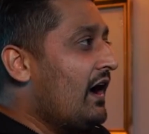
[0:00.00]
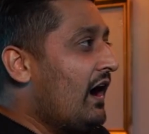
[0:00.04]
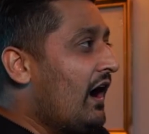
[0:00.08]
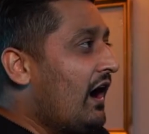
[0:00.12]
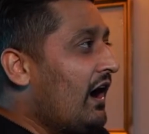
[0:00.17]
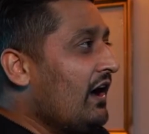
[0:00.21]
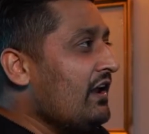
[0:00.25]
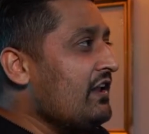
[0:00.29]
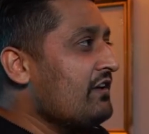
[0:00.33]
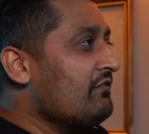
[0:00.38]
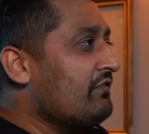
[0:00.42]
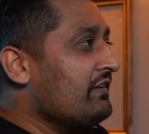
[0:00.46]

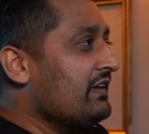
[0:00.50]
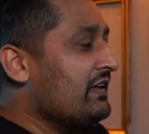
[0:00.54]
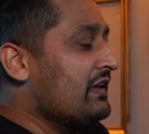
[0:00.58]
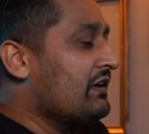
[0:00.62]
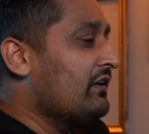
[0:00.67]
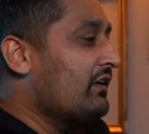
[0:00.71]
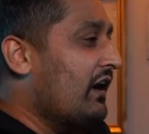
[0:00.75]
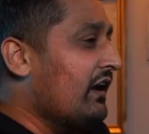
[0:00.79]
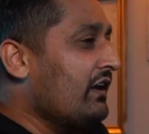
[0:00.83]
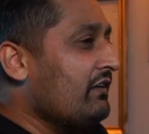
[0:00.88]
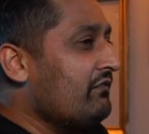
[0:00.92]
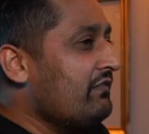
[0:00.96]
I don't think
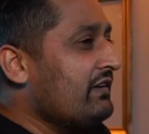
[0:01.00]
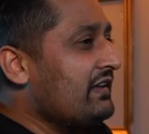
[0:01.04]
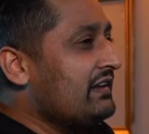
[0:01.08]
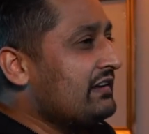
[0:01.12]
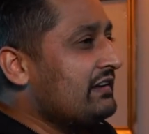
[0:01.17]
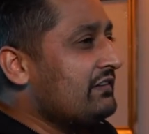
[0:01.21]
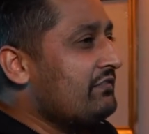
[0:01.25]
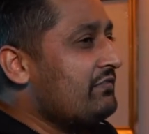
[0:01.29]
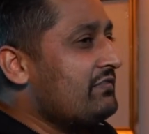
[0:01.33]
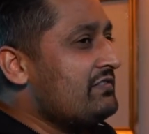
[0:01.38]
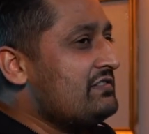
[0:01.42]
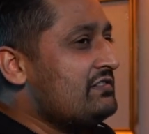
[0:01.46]
it
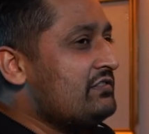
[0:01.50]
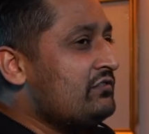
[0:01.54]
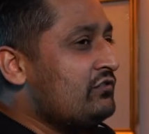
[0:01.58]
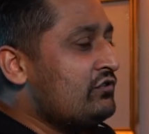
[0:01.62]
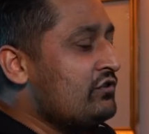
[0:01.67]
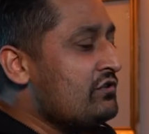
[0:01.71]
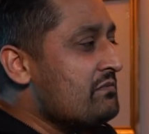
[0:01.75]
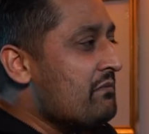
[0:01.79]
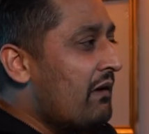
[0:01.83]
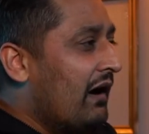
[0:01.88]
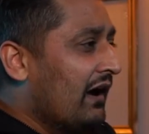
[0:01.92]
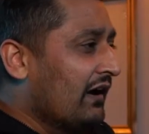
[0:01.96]
differs
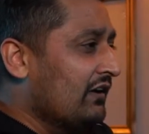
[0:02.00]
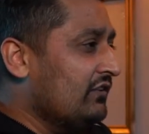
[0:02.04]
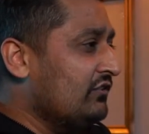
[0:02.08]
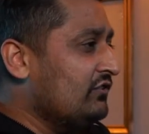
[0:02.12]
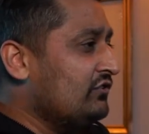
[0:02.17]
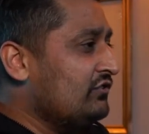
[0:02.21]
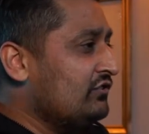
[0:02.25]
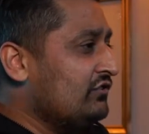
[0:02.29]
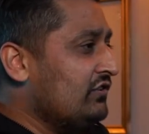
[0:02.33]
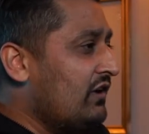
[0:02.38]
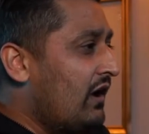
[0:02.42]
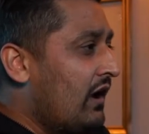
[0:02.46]
too
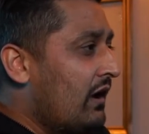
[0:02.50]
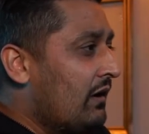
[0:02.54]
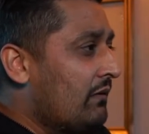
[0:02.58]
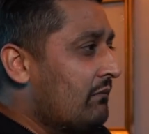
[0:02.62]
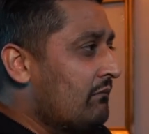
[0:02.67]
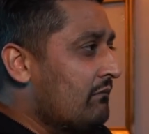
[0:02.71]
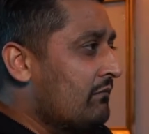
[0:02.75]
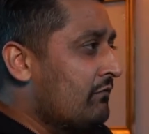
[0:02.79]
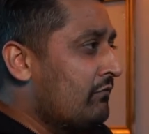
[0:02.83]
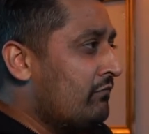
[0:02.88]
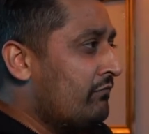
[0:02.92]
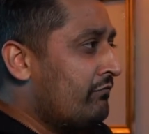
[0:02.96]
much
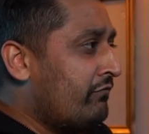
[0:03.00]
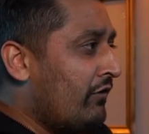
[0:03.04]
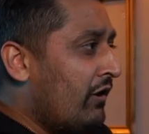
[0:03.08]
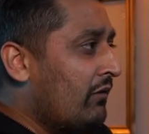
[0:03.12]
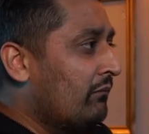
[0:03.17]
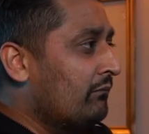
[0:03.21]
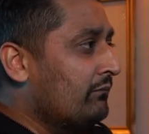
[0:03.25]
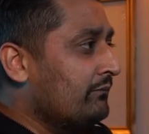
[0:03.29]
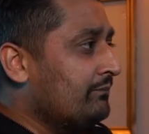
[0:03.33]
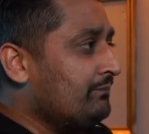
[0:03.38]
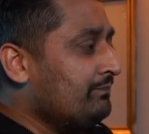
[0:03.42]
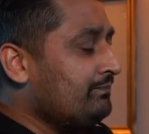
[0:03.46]

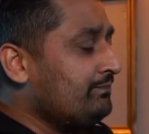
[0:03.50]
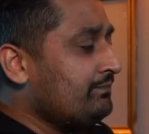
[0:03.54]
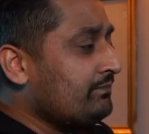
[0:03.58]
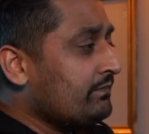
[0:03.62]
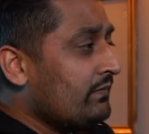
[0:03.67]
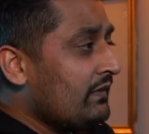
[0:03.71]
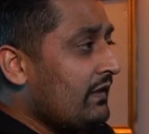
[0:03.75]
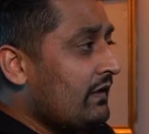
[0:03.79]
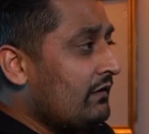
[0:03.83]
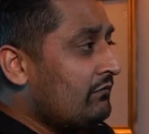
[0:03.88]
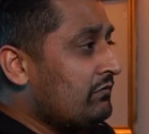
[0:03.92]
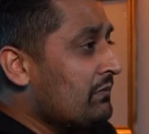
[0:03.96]
from
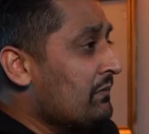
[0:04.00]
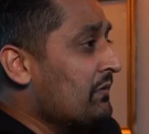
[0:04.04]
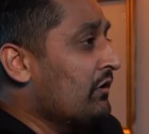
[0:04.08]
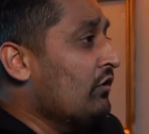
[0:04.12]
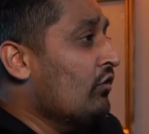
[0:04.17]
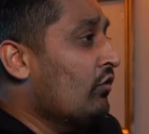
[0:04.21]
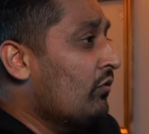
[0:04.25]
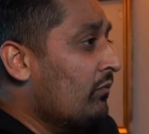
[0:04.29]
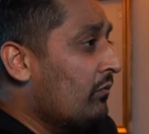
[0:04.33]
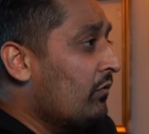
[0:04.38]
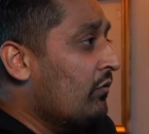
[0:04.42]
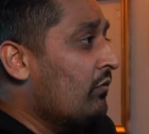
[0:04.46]
a
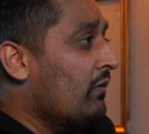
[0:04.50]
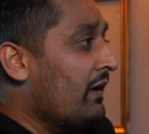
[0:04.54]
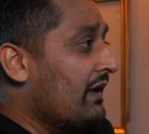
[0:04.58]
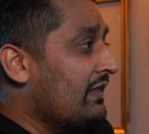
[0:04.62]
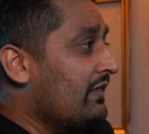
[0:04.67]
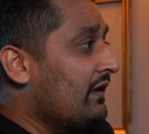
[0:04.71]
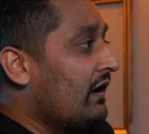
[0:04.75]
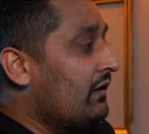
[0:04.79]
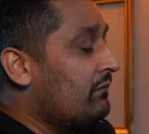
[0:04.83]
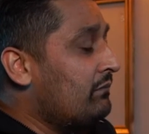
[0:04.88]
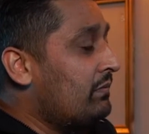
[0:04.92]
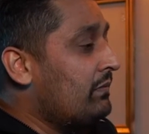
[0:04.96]
normal way
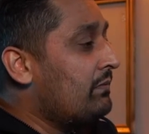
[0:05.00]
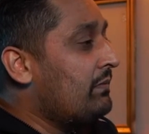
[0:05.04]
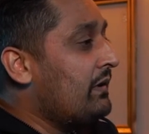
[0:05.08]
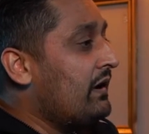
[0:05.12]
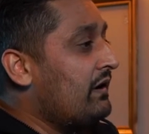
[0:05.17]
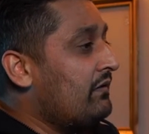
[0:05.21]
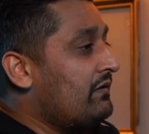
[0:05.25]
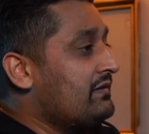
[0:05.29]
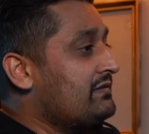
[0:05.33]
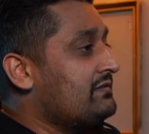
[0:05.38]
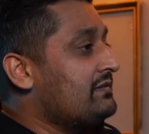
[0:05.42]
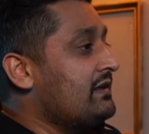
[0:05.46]
that I
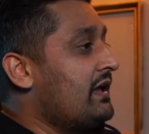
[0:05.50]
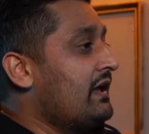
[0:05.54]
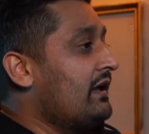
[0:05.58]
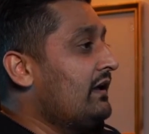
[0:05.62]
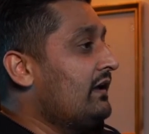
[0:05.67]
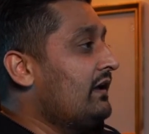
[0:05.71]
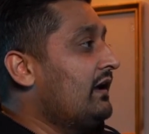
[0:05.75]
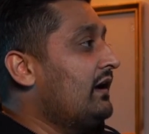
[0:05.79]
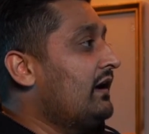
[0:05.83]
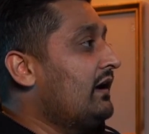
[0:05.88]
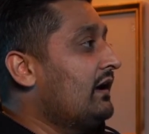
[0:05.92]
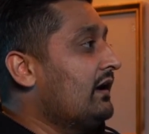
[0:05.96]
prepare a set,
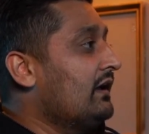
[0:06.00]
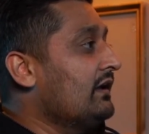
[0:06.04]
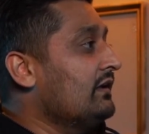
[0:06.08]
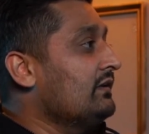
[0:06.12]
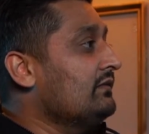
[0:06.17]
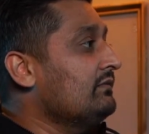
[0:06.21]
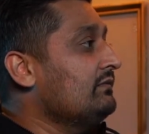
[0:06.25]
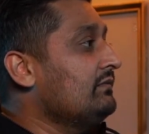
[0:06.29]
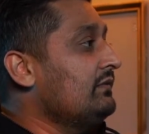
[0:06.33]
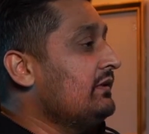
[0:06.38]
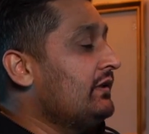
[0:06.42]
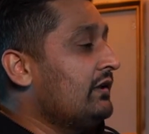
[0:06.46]

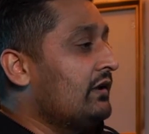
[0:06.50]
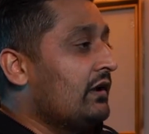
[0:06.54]
and